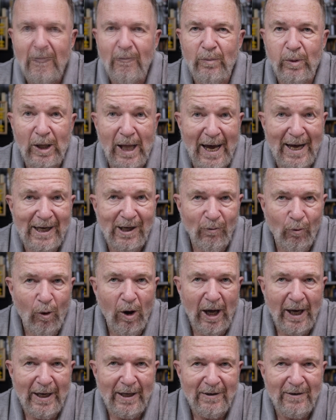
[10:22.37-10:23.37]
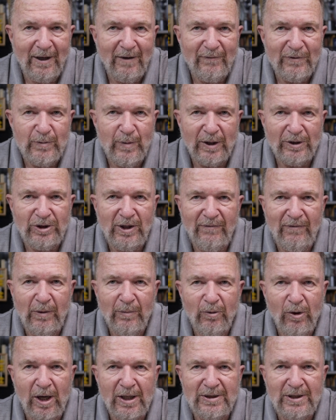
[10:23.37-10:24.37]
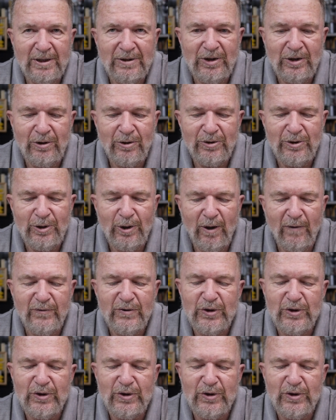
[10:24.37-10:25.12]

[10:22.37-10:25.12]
Black and white, especially if you process it yourself,